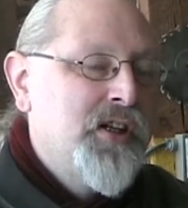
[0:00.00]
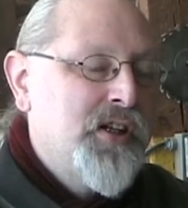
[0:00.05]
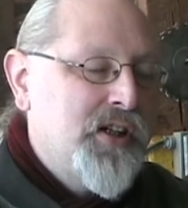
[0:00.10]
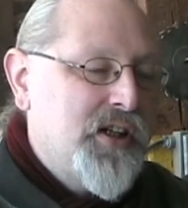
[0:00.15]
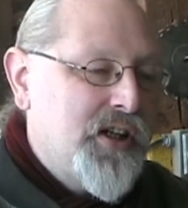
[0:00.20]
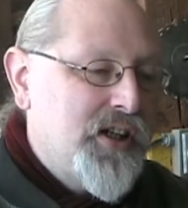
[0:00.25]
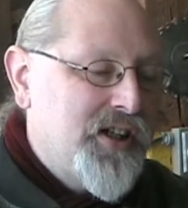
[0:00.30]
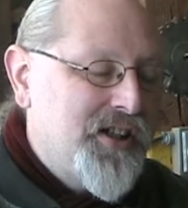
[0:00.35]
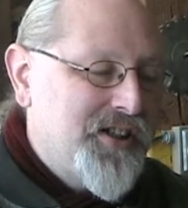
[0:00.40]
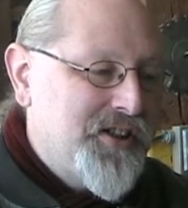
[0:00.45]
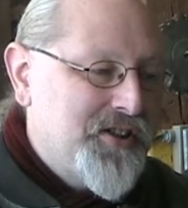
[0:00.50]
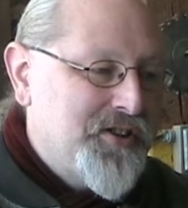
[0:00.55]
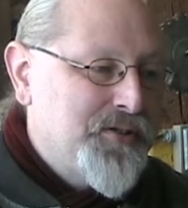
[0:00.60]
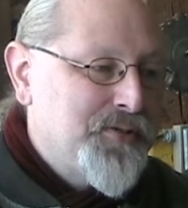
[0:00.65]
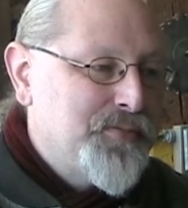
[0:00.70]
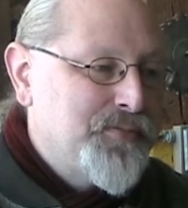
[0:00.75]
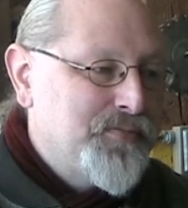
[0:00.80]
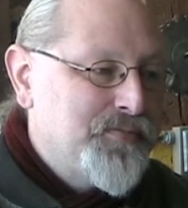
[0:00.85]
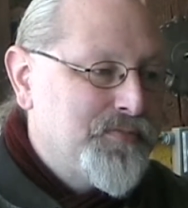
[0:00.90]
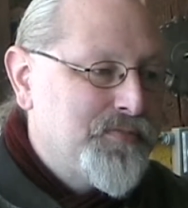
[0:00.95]

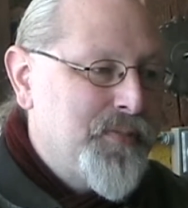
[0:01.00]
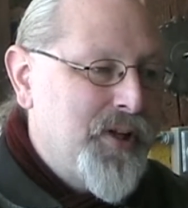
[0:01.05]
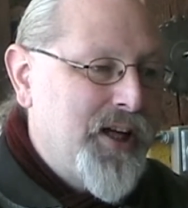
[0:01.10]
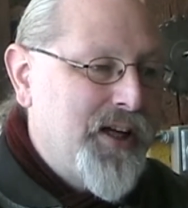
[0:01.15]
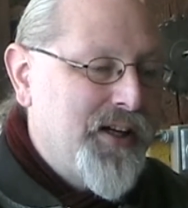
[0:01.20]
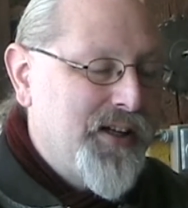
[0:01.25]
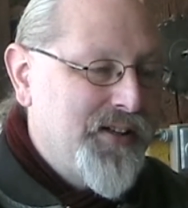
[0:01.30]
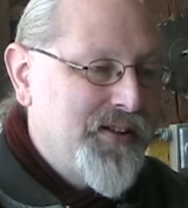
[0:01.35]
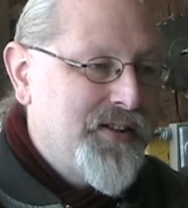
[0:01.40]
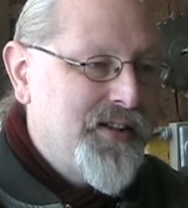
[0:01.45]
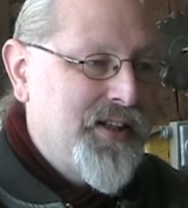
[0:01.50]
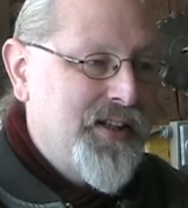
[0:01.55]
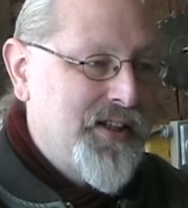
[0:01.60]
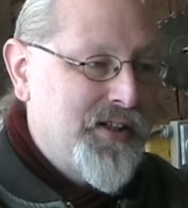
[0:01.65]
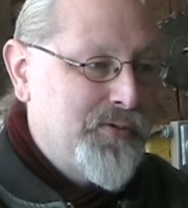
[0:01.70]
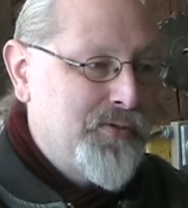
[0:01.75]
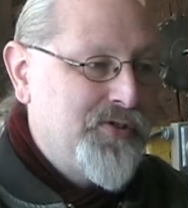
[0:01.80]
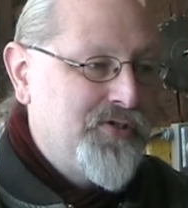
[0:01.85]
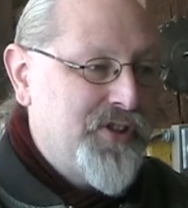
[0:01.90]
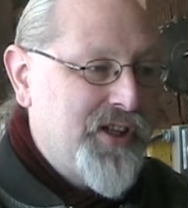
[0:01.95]
and it
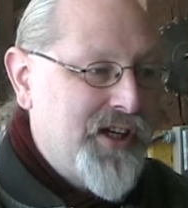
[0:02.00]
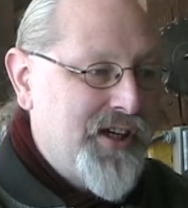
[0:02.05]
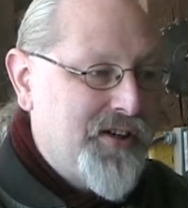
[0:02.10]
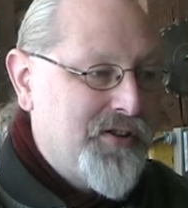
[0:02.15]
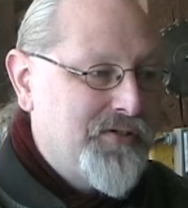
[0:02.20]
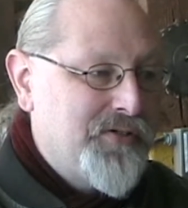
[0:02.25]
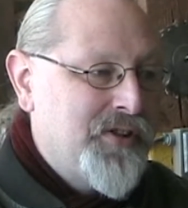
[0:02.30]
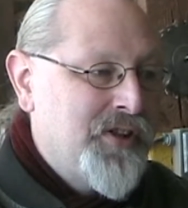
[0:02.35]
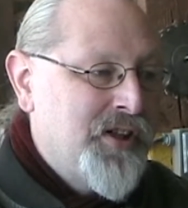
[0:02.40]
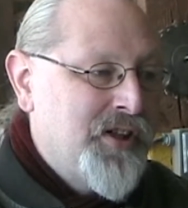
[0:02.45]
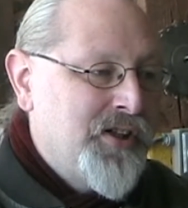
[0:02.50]
was down.